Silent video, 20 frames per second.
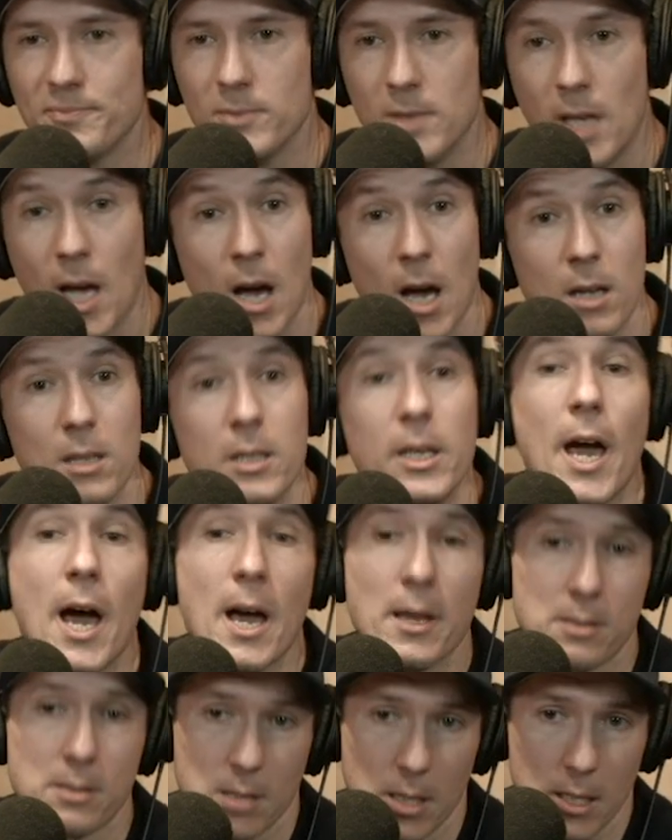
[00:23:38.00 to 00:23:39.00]
Yeah.
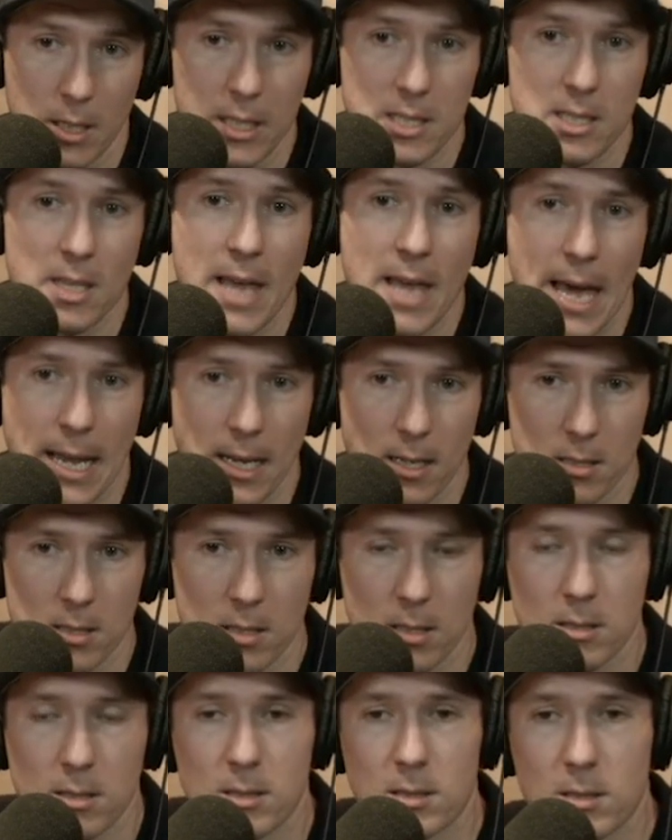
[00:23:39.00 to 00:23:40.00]
Yes. At least in that
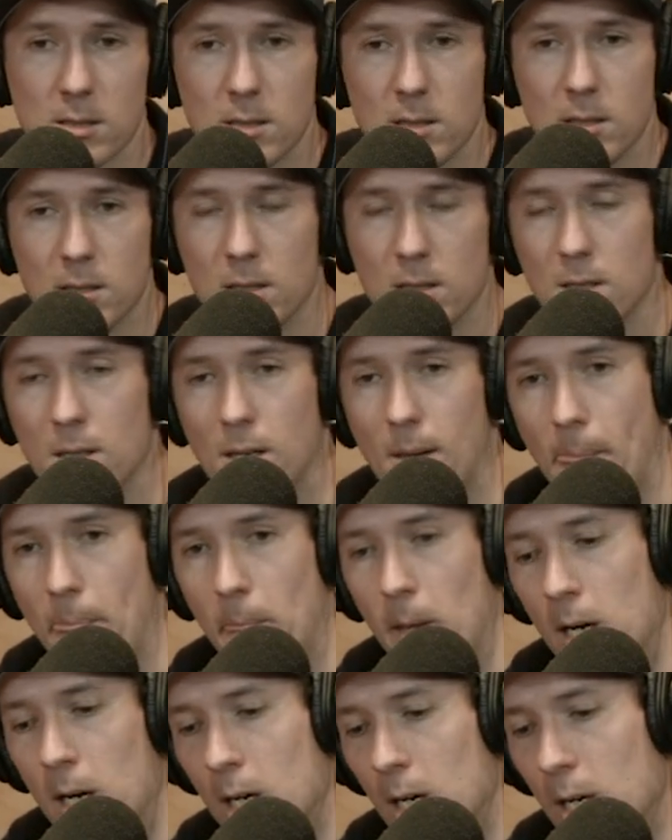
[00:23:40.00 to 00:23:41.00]
instance.
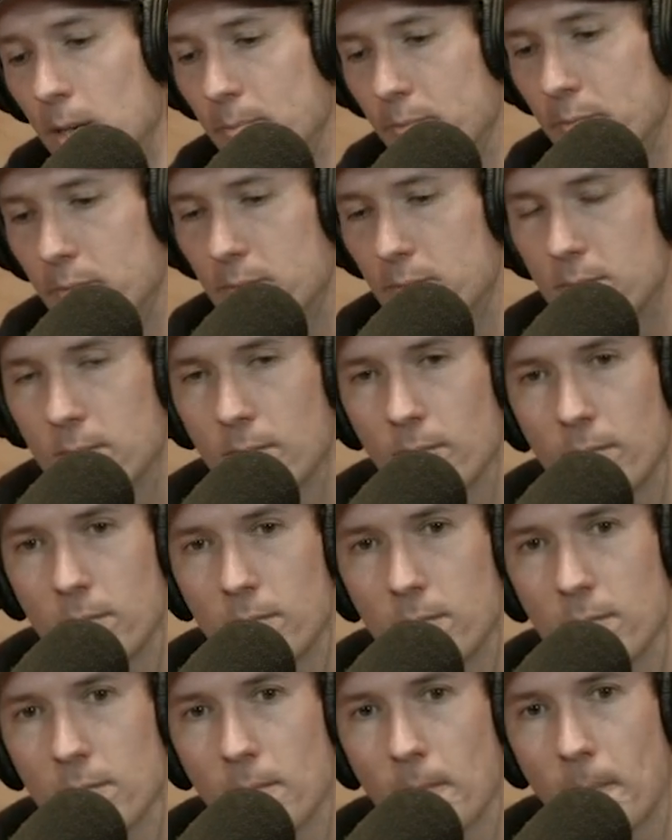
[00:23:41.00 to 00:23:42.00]
Um, He's not a
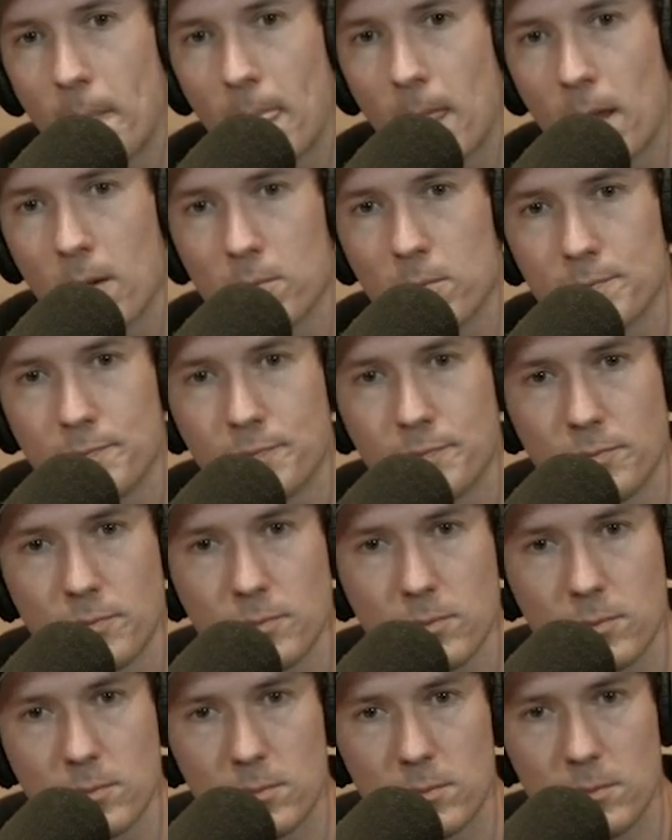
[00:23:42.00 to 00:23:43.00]
perjurer. He
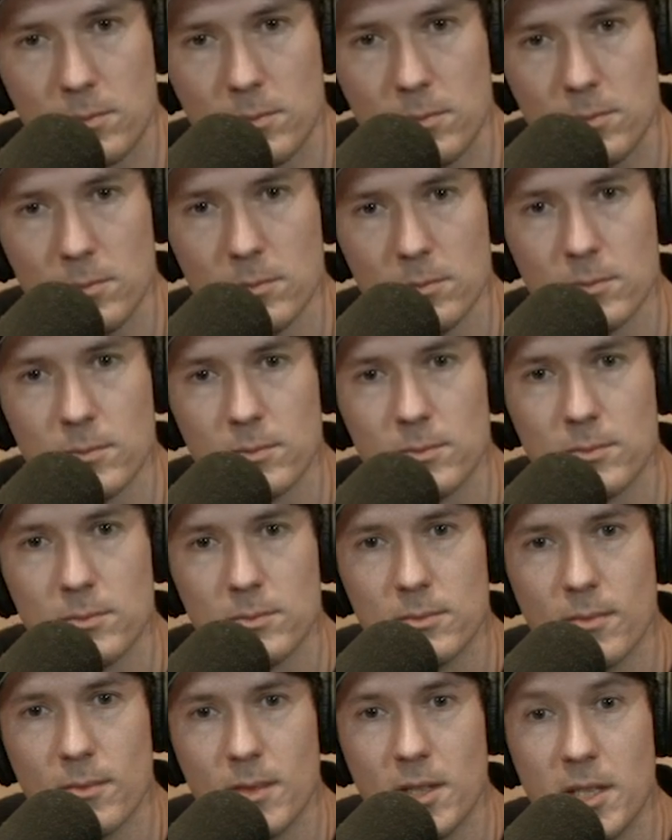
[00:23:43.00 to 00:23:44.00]
is a
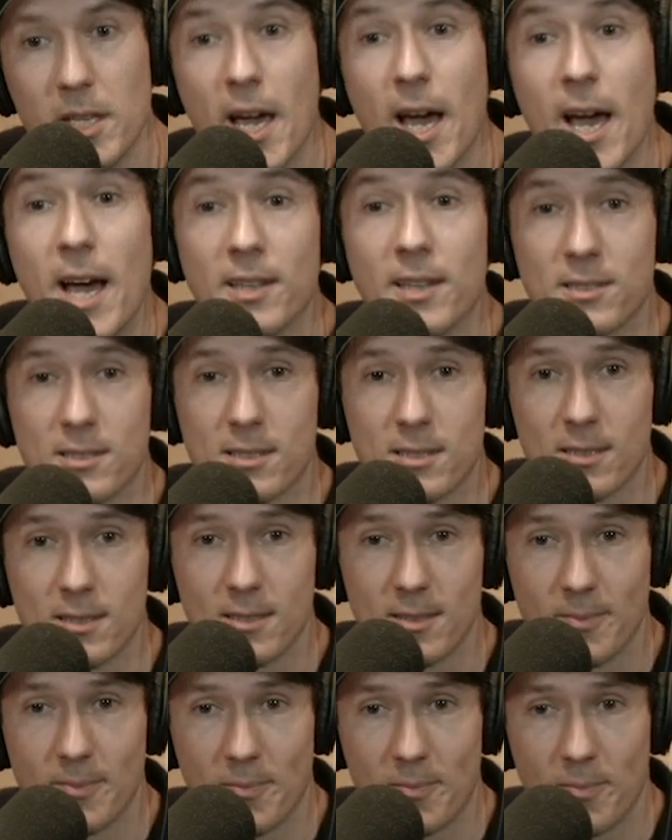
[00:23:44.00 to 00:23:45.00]
perjurer. Yes.
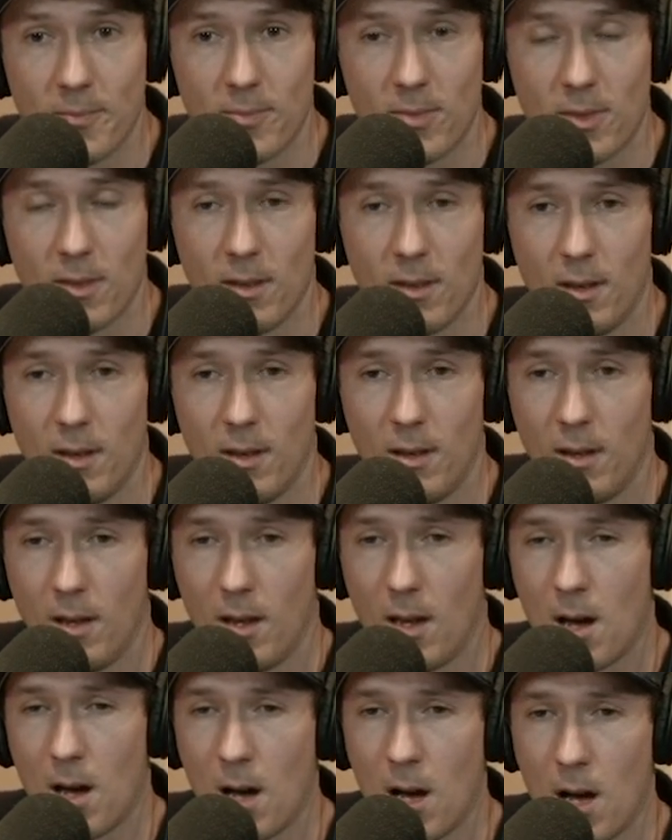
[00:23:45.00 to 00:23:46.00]

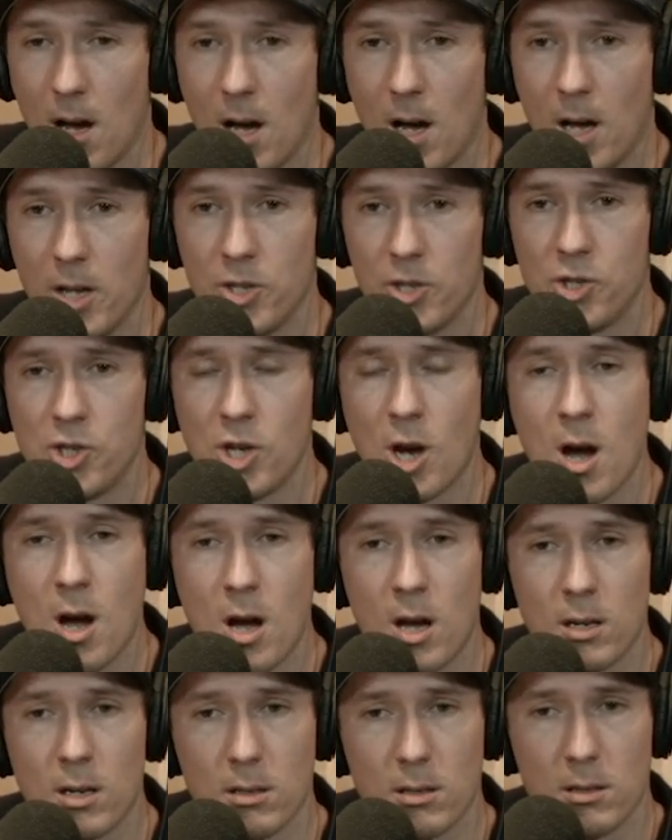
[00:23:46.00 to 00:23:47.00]
Uh,
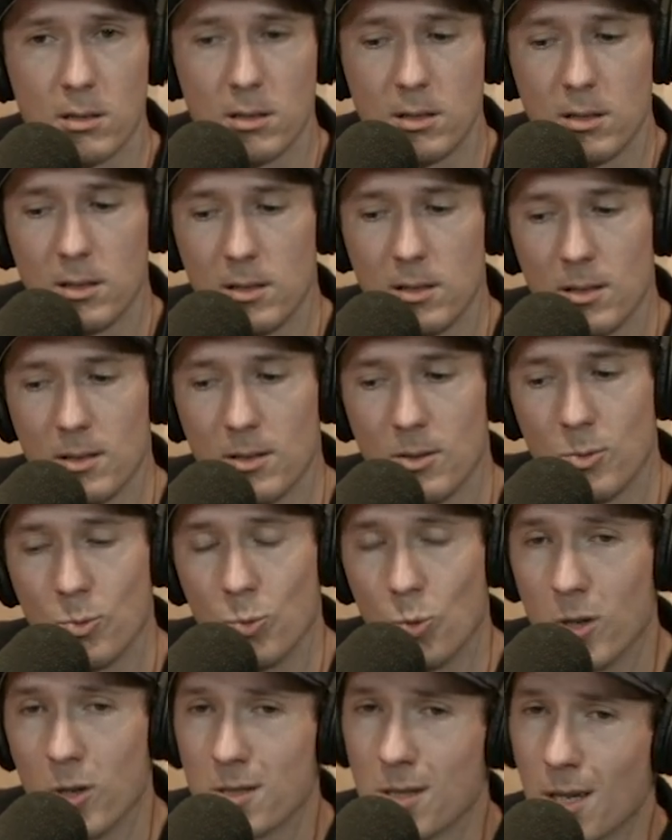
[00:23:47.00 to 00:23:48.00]
John,
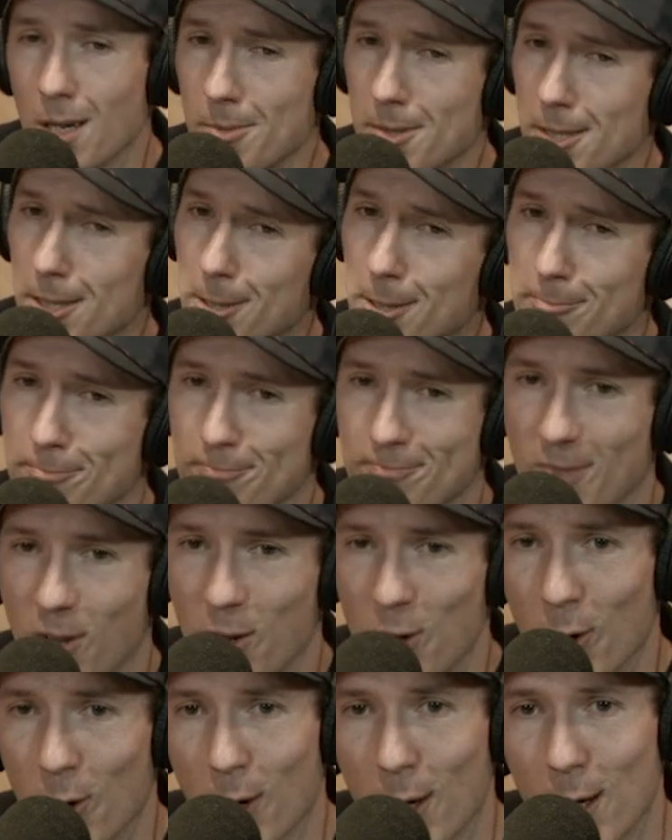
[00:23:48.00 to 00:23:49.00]
what's up, dude?
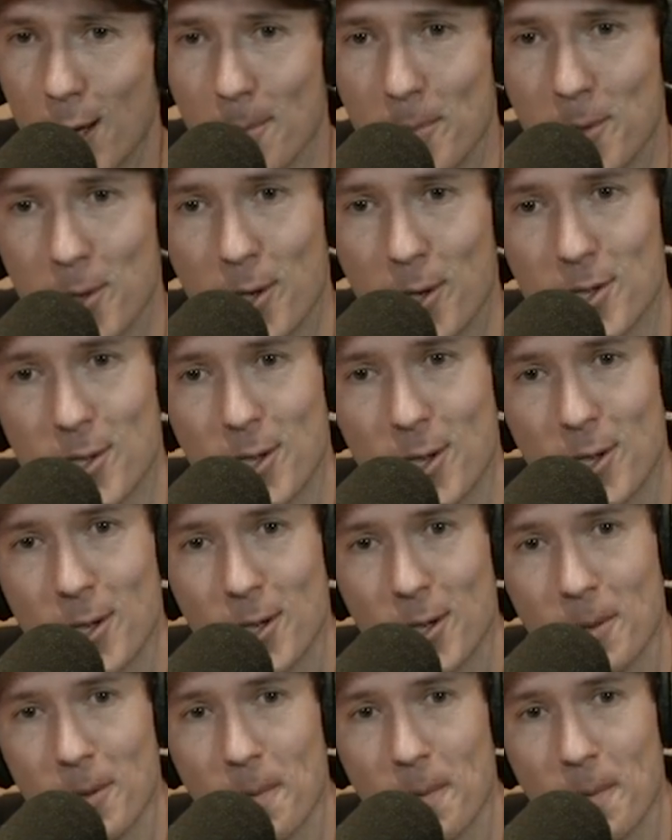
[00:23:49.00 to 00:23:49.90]
You're up. Your turn.